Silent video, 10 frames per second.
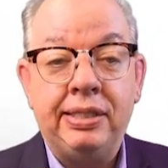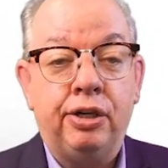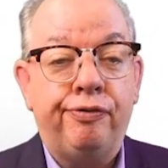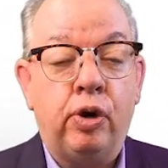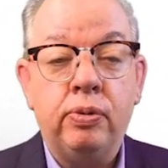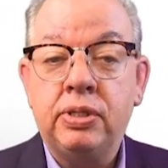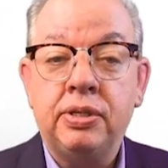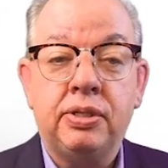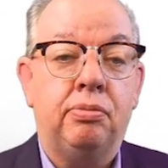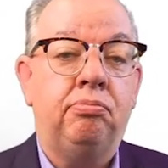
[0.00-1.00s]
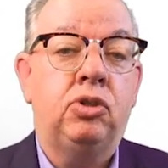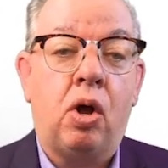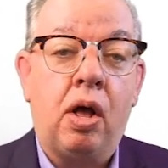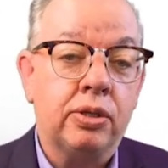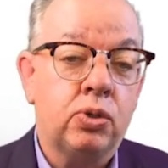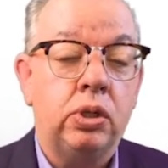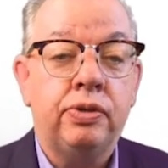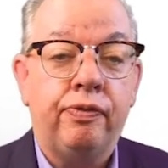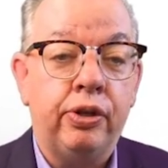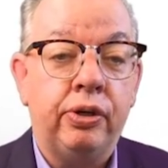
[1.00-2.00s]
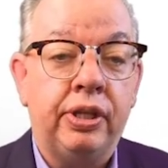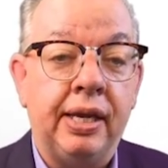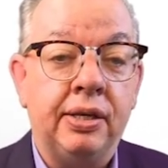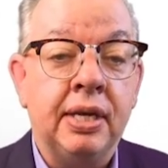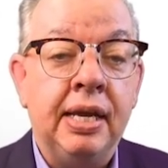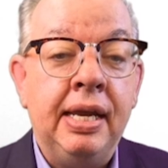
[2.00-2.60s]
your phone system to all sorts of other things